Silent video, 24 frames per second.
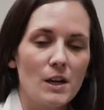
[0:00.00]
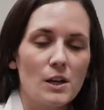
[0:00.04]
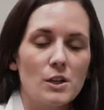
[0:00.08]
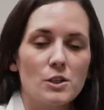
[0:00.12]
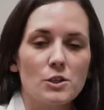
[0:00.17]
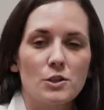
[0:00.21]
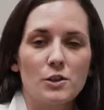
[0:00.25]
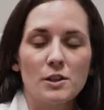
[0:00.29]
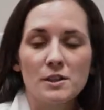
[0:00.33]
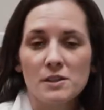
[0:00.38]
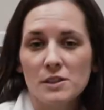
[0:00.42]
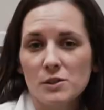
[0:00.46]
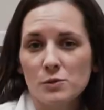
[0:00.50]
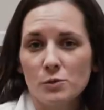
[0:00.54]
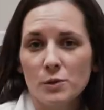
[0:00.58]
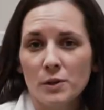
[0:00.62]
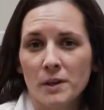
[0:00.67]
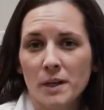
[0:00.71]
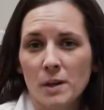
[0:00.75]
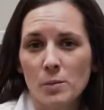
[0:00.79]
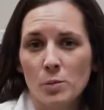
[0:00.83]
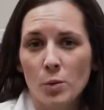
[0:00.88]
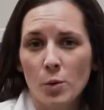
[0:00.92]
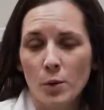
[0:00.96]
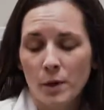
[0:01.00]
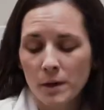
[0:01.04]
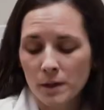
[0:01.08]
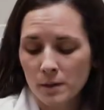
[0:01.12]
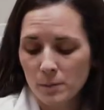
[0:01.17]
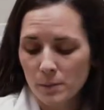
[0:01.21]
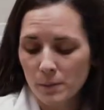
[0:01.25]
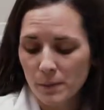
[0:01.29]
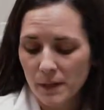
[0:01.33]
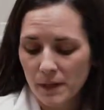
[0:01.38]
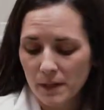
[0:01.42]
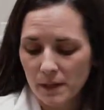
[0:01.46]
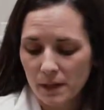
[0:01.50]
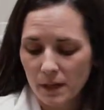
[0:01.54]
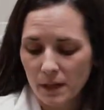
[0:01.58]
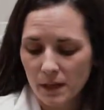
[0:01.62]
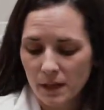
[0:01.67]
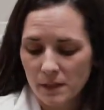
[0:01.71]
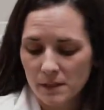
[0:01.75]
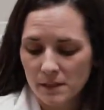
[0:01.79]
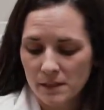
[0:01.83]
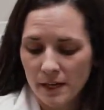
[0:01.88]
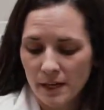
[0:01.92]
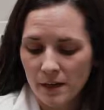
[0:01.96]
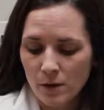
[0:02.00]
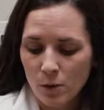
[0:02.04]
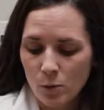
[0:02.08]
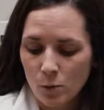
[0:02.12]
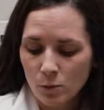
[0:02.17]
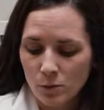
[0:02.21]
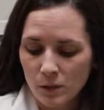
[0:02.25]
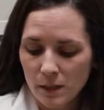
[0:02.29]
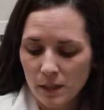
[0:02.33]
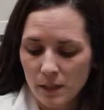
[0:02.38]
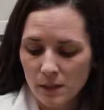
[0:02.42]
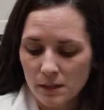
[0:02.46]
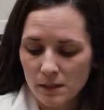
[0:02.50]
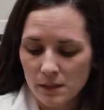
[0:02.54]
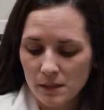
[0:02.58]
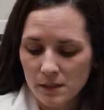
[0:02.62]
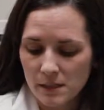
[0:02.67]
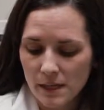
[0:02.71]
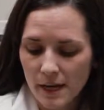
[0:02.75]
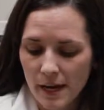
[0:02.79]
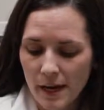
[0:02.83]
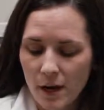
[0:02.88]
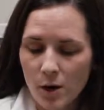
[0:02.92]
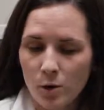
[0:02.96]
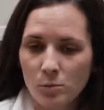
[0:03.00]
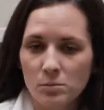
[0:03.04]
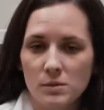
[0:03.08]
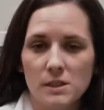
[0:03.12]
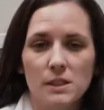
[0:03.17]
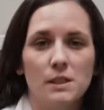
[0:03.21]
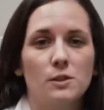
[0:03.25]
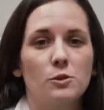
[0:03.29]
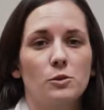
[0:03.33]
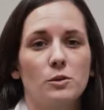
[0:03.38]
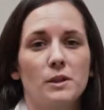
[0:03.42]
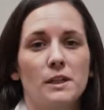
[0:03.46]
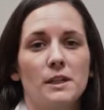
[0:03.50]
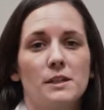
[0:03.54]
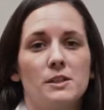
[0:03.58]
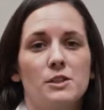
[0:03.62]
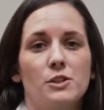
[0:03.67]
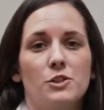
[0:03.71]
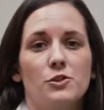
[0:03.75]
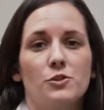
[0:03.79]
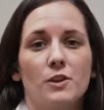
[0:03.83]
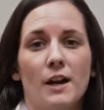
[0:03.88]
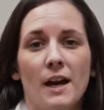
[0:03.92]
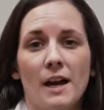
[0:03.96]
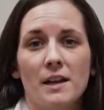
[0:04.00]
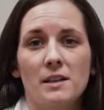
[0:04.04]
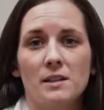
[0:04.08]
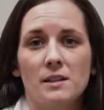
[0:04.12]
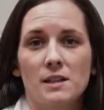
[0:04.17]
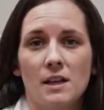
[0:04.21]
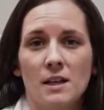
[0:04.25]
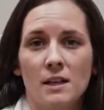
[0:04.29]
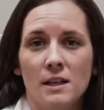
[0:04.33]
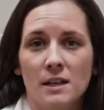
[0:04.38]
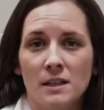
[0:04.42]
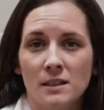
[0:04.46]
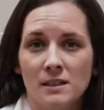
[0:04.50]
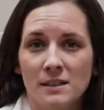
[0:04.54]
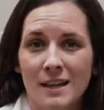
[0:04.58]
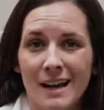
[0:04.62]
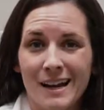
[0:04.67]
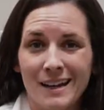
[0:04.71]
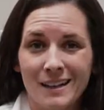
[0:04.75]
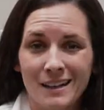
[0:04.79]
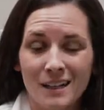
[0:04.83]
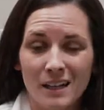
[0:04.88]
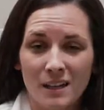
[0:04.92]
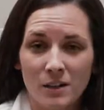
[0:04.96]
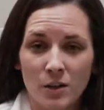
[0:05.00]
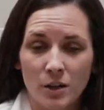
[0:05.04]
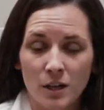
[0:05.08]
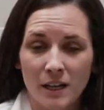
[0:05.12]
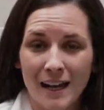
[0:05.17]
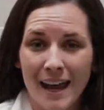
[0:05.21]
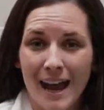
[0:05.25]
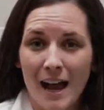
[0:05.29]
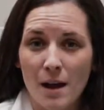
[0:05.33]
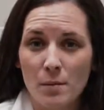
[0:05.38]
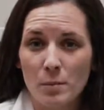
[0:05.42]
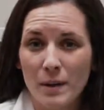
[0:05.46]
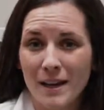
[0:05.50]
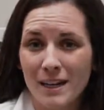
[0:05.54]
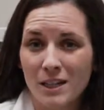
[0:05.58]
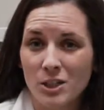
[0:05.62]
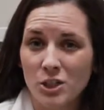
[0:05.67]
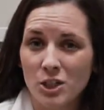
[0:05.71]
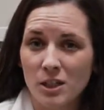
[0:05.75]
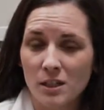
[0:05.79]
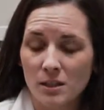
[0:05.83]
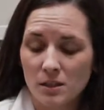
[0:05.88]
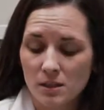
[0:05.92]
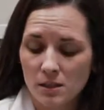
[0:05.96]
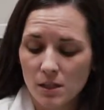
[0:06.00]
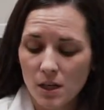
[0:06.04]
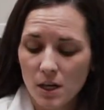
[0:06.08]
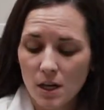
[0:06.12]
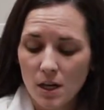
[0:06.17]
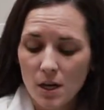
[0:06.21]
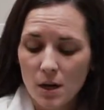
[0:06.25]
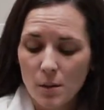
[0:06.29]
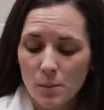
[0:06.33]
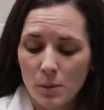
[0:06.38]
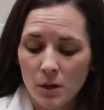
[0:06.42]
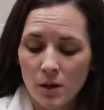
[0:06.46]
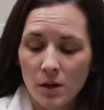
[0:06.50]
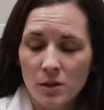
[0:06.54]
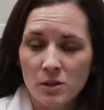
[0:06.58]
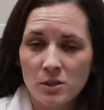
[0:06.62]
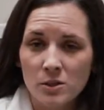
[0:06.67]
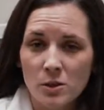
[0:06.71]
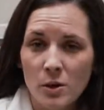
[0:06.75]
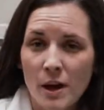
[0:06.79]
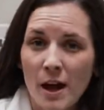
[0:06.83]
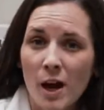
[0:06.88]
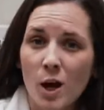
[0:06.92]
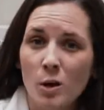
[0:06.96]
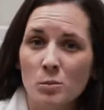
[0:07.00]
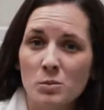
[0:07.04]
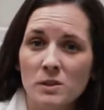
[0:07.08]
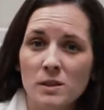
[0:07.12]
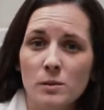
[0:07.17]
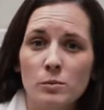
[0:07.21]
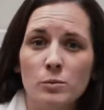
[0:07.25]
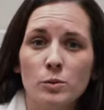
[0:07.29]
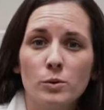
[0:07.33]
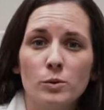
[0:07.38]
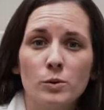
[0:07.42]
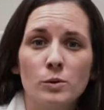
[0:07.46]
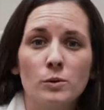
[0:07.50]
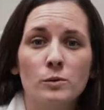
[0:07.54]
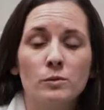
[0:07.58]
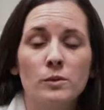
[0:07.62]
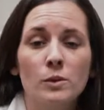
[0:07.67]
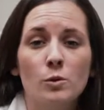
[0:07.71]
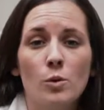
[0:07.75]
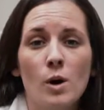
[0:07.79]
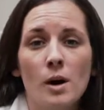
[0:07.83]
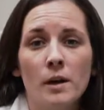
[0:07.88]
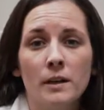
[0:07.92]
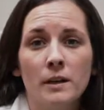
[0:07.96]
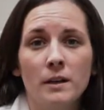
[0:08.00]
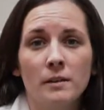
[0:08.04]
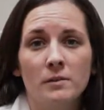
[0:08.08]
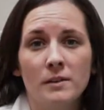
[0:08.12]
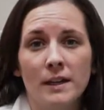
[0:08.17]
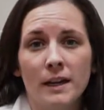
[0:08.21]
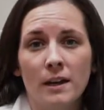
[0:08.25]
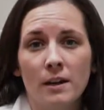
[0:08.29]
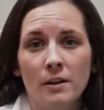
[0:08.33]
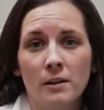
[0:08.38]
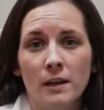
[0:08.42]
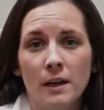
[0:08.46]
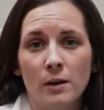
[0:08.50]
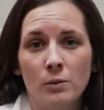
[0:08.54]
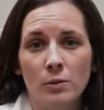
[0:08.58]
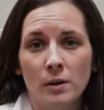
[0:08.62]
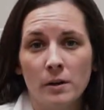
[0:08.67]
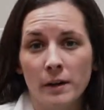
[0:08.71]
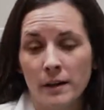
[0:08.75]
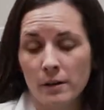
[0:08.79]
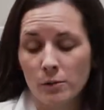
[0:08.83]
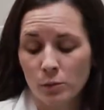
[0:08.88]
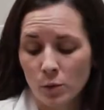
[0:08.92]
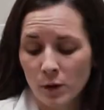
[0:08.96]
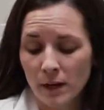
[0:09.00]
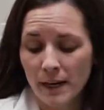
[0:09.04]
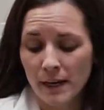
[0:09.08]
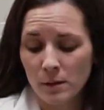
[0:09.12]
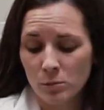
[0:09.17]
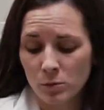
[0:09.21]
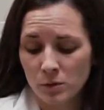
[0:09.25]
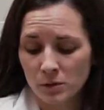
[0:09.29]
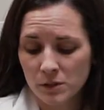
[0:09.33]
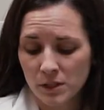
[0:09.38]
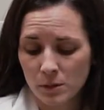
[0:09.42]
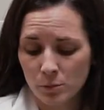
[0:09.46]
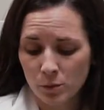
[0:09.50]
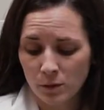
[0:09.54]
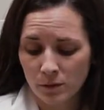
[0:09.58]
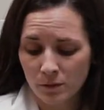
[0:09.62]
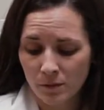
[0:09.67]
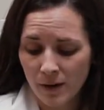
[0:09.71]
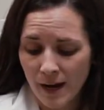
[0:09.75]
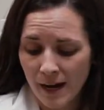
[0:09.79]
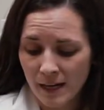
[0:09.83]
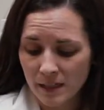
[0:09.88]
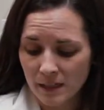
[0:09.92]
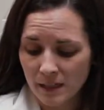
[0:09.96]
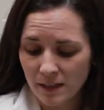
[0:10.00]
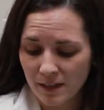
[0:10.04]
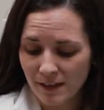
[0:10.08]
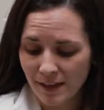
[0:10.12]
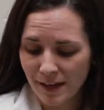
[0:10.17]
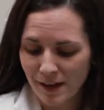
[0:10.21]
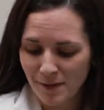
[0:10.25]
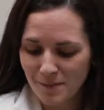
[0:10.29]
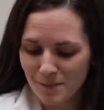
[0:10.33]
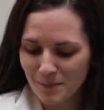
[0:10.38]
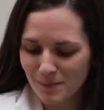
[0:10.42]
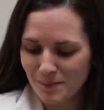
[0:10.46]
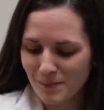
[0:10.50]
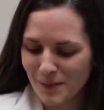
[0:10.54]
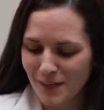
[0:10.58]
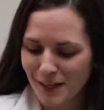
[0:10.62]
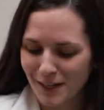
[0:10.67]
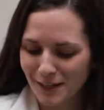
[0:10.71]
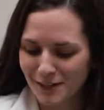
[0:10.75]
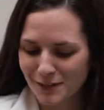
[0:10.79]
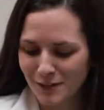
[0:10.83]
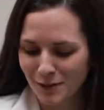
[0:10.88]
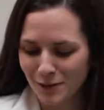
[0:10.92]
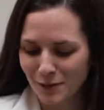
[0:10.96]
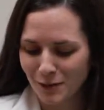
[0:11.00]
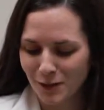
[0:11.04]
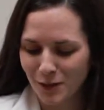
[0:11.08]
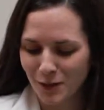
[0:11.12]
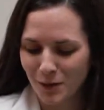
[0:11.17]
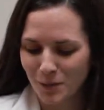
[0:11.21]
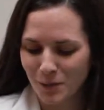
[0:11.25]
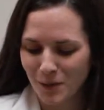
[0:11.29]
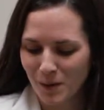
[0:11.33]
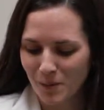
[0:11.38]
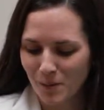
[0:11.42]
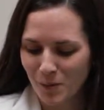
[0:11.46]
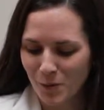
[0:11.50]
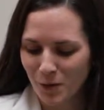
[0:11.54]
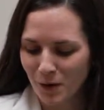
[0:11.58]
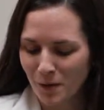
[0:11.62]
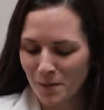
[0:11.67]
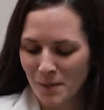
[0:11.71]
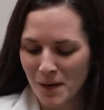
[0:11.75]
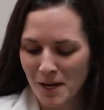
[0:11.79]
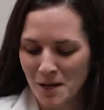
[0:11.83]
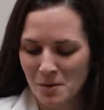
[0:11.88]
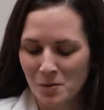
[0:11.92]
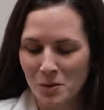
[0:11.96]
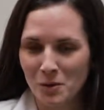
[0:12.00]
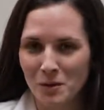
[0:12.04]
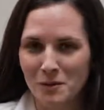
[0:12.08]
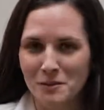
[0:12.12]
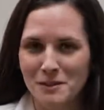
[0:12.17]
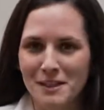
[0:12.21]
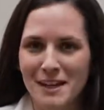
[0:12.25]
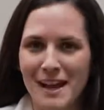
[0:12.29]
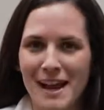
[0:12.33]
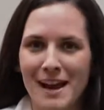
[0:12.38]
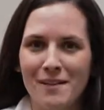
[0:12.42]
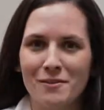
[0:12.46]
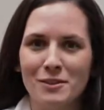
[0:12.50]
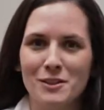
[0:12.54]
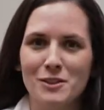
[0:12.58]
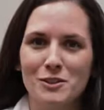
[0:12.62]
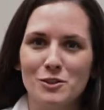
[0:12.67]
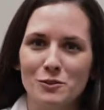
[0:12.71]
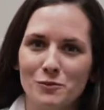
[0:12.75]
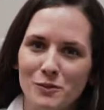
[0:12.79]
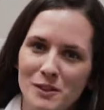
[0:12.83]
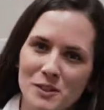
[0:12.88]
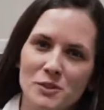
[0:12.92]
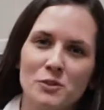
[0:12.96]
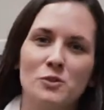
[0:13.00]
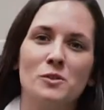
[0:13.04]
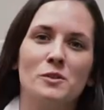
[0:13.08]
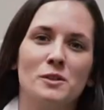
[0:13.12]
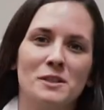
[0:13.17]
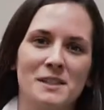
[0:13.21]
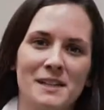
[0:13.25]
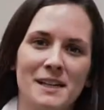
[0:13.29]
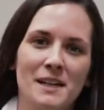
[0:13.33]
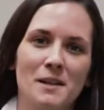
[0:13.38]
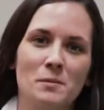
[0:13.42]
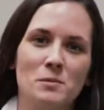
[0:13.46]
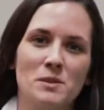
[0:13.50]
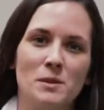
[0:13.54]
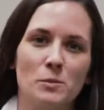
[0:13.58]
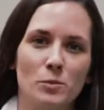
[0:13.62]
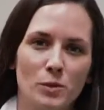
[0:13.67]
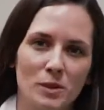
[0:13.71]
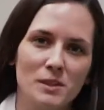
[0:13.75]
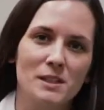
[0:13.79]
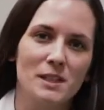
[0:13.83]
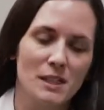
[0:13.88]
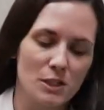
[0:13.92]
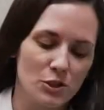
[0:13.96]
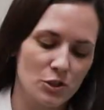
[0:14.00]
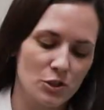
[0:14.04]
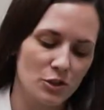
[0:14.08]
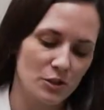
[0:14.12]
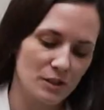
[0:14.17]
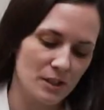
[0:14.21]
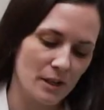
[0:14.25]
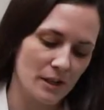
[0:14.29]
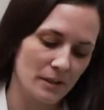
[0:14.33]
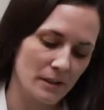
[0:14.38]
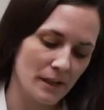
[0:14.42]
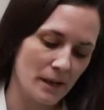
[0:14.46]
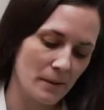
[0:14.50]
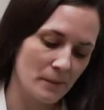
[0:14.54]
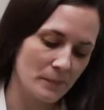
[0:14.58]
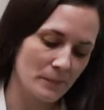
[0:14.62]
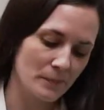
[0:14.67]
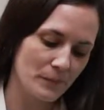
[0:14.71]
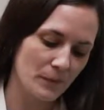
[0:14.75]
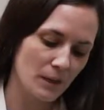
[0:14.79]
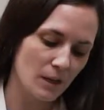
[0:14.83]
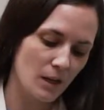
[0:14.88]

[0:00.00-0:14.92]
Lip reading: So this is really important because not only does it help decrease stress and anxiety in our cat patients, but also helps improve the quality of care that we're able to provide to them because they're a little bit more amenable to have us do physical exams and procedures on them.